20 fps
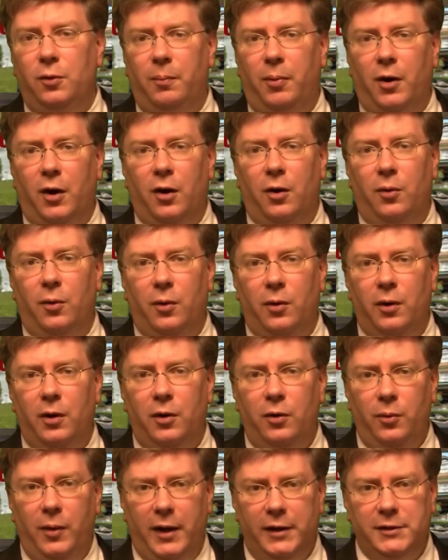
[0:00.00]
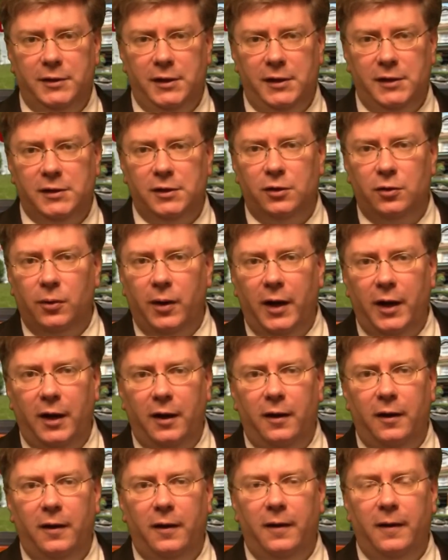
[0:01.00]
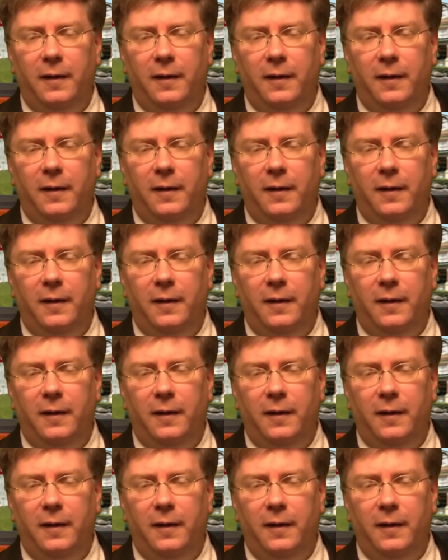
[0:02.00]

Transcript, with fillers: a borrower who has decent credit.